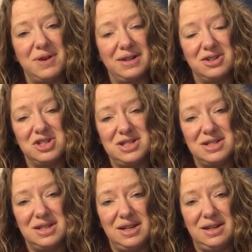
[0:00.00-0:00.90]
fact that
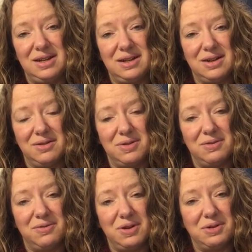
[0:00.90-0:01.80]
she's the kind of
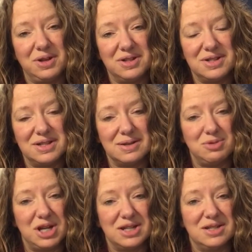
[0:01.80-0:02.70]
the focus the
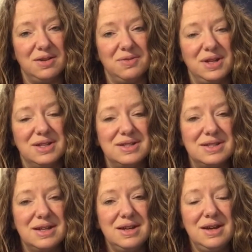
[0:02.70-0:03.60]
subject of
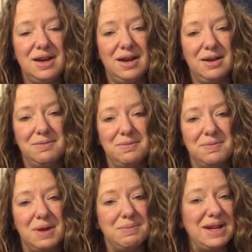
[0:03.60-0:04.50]
this
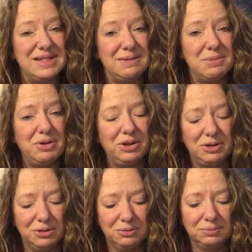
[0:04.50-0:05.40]
um, amazing
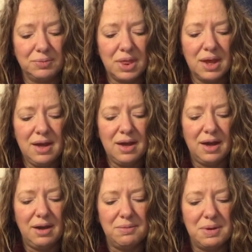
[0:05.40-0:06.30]
miracle.
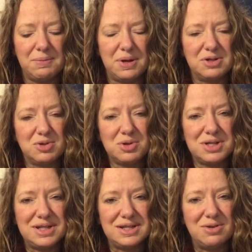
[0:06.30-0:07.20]
Um, but
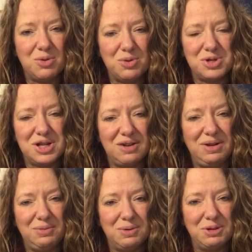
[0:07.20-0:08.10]
Dorcas is an
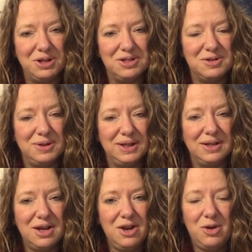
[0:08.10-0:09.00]
ordinary woman
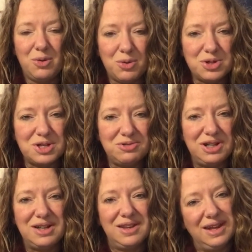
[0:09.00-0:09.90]
doing
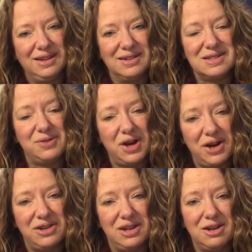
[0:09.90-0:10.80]
ordinary things for
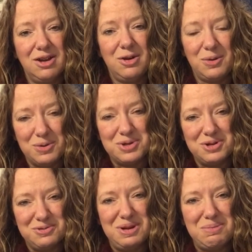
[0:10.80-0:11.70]
other
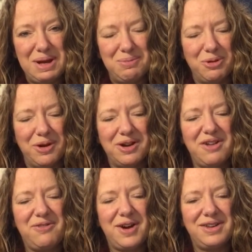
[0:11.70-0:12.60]
ordinary people, and
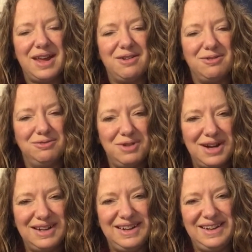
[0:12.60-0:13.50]
I find that
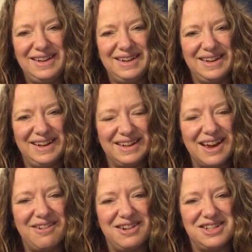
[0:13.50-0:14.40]
really
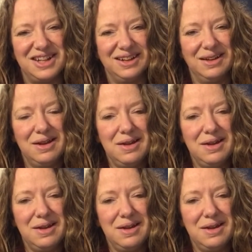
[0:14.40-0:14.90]
encouraging